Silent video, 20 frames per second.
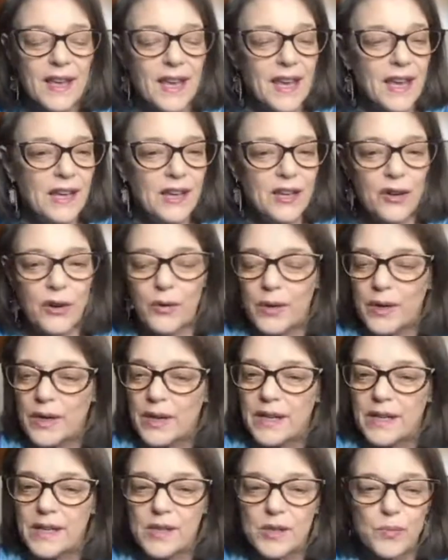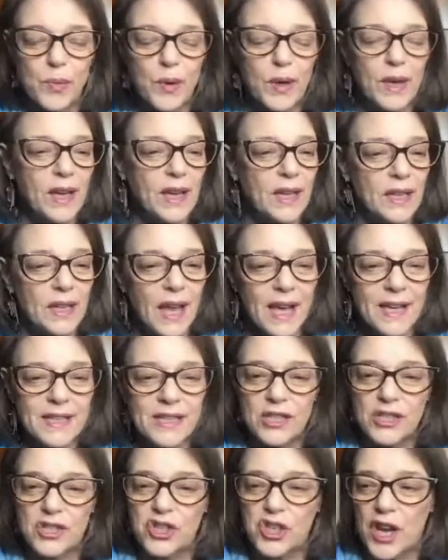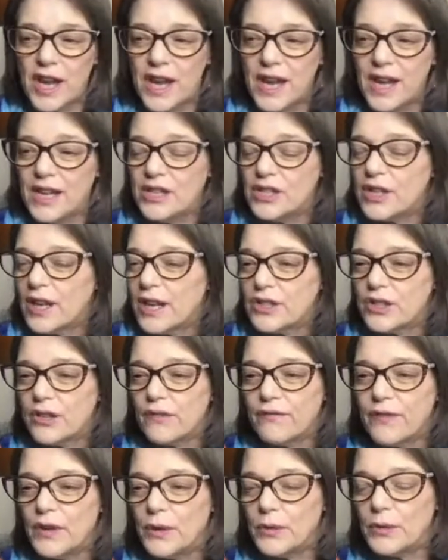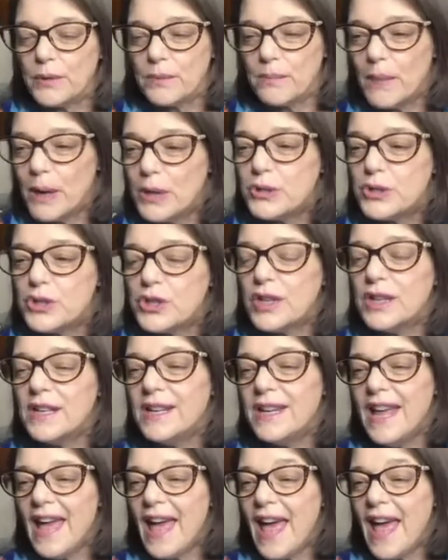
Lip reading: in Aquarius, bringing in lots of change, lots of forward motion?